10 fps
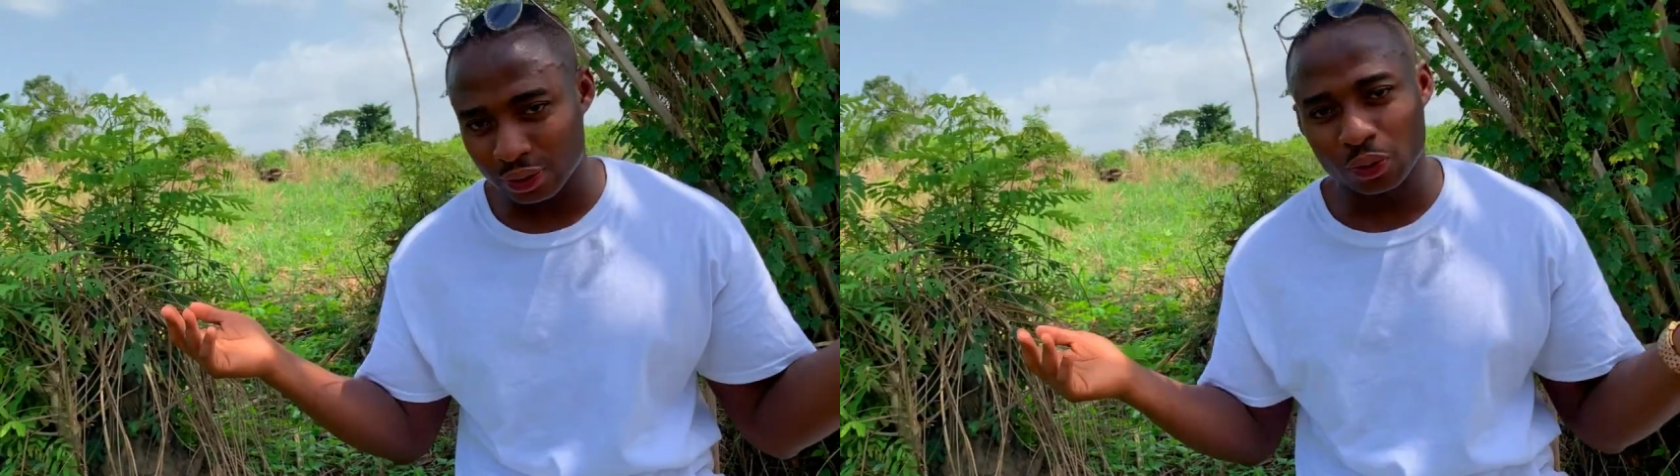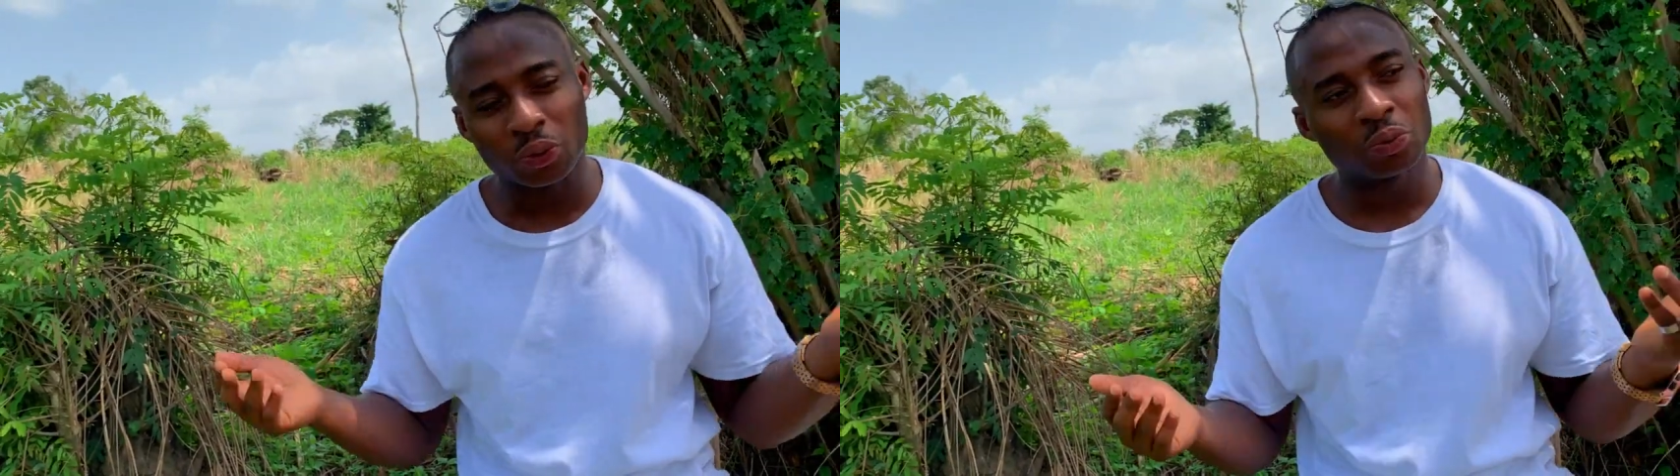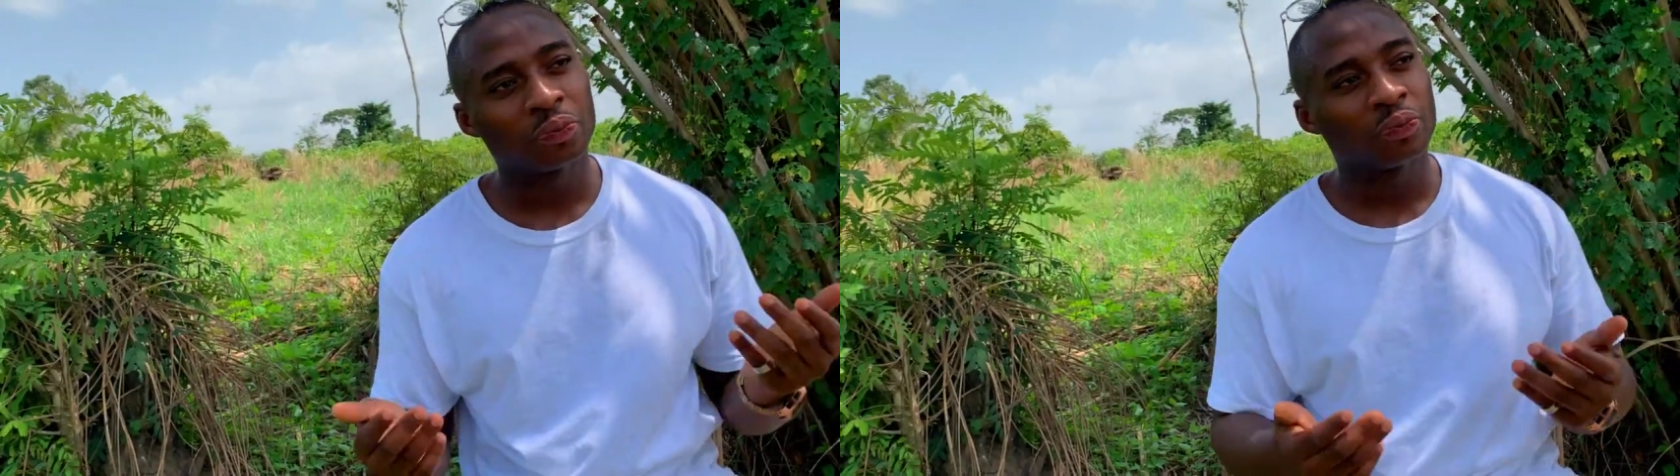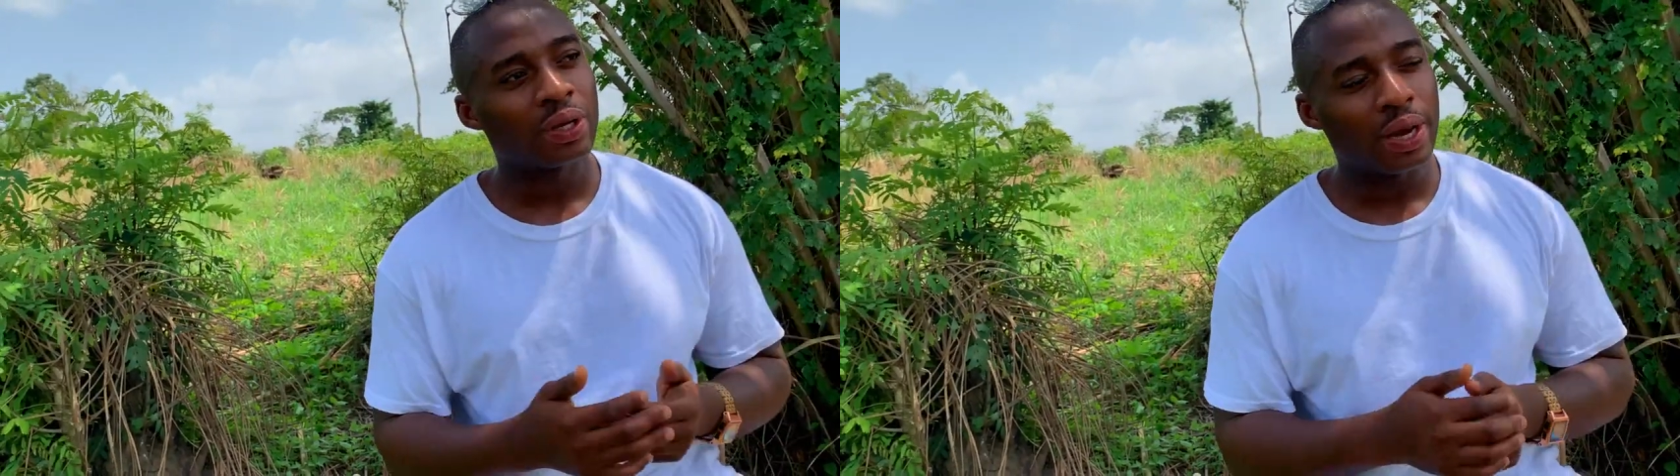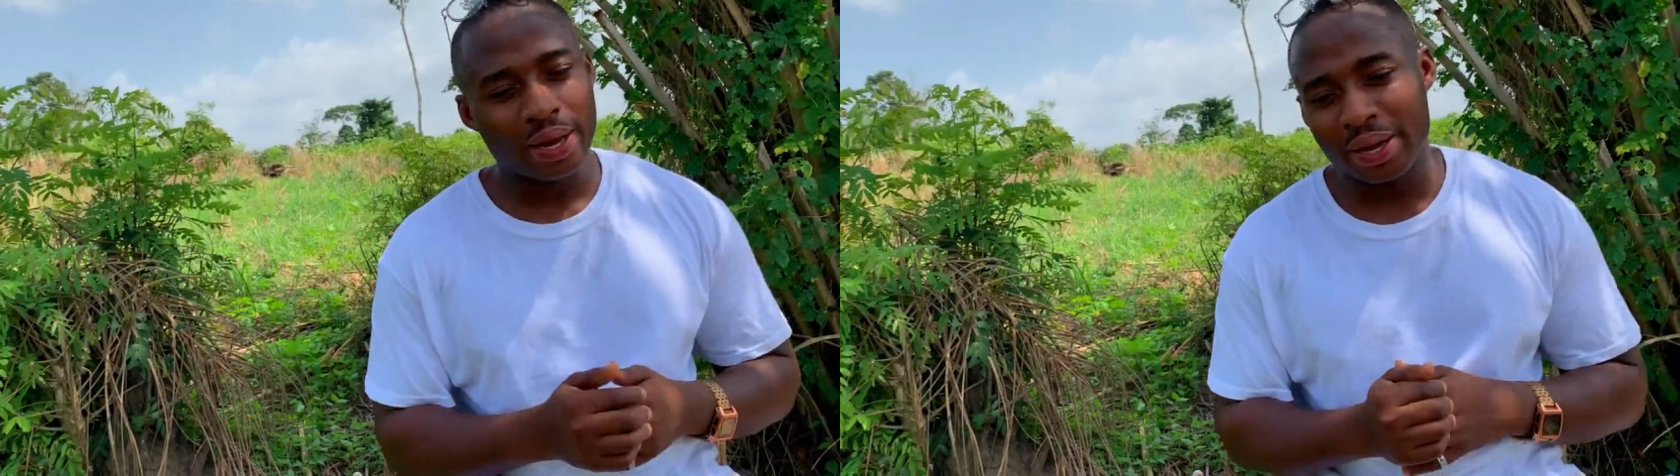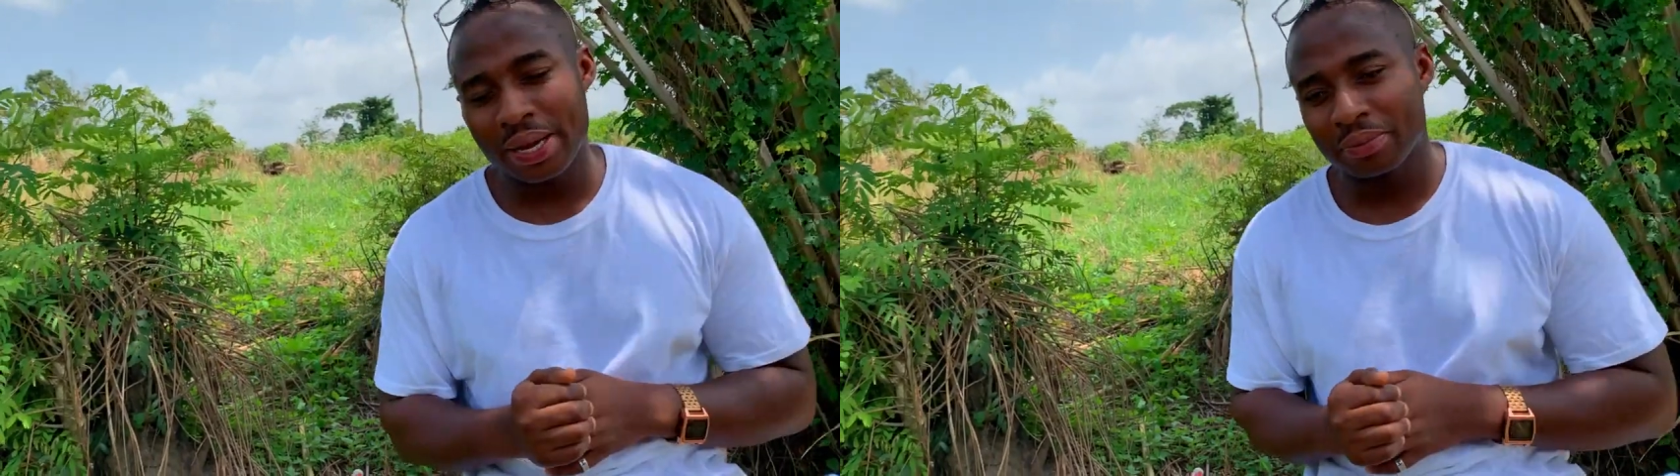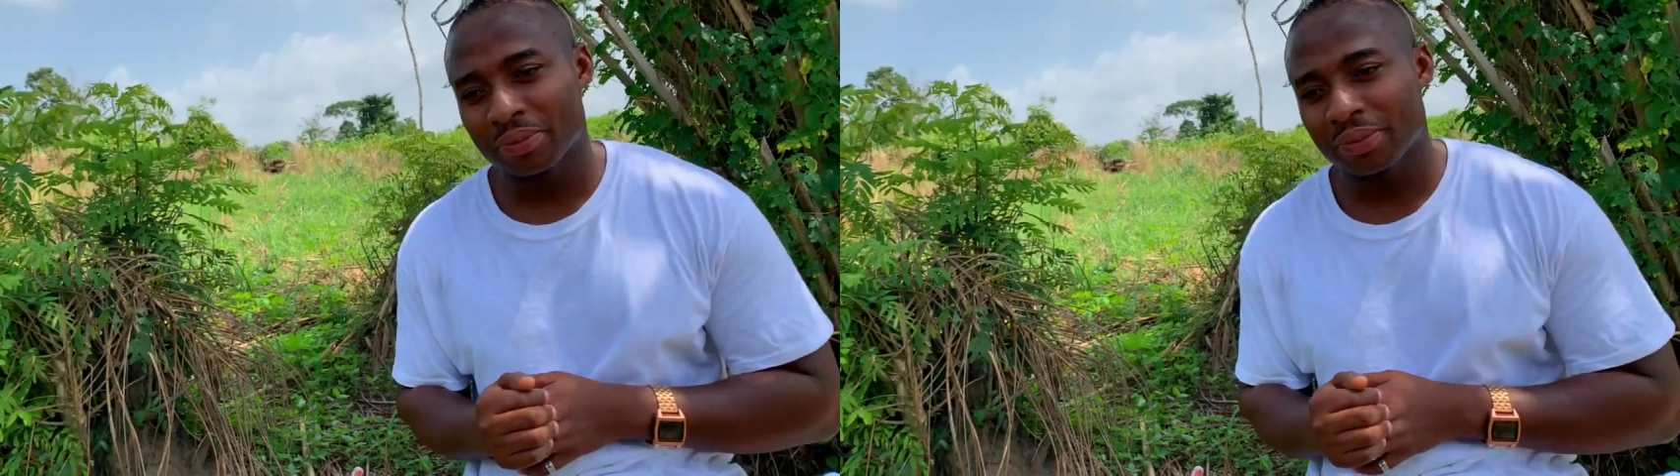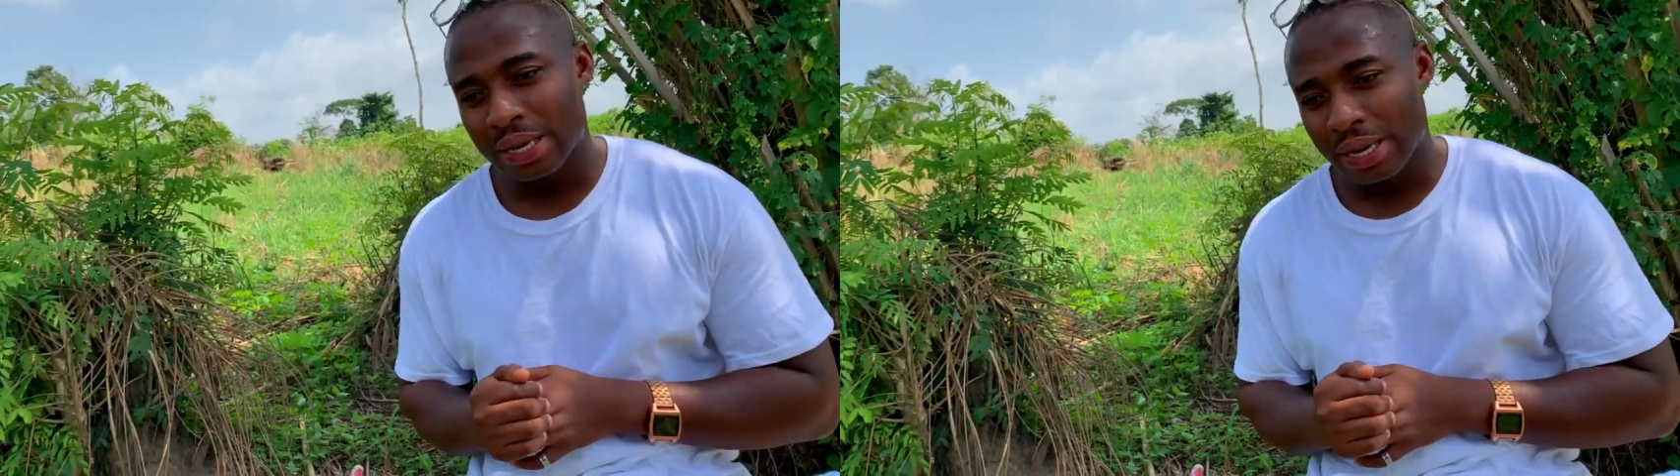So um,